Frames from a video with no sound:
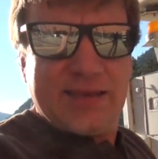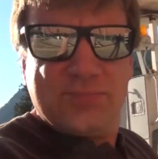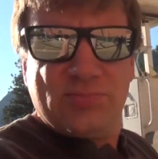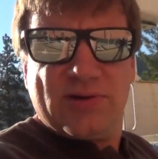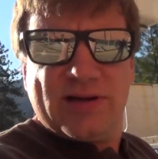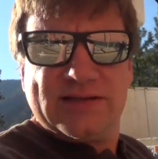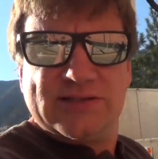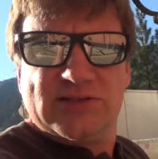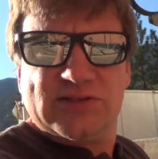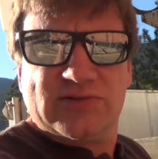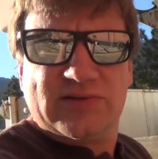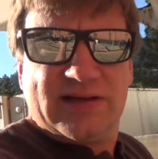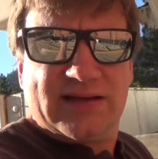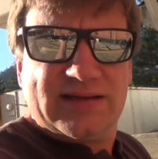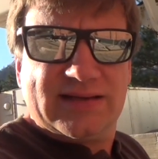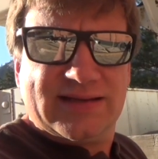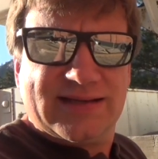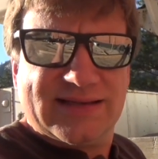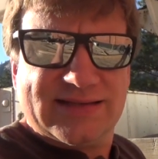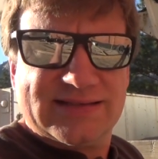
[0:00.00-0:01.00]
the price is
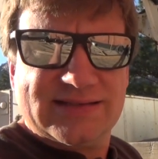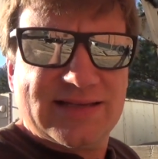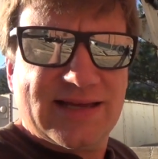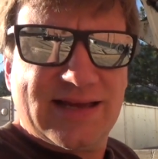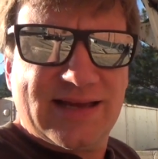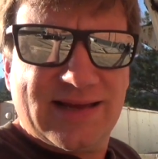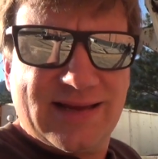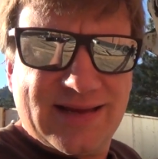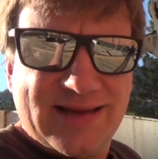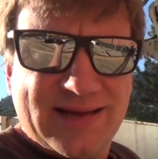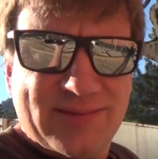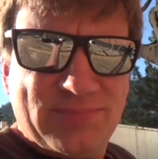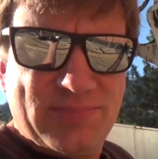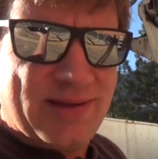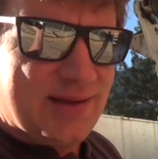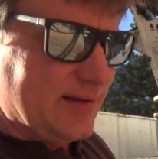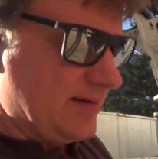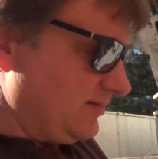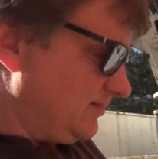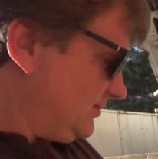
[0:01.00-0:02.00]
right, because I
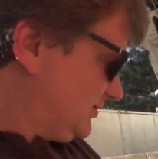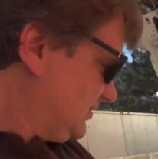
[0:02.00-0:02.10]
paid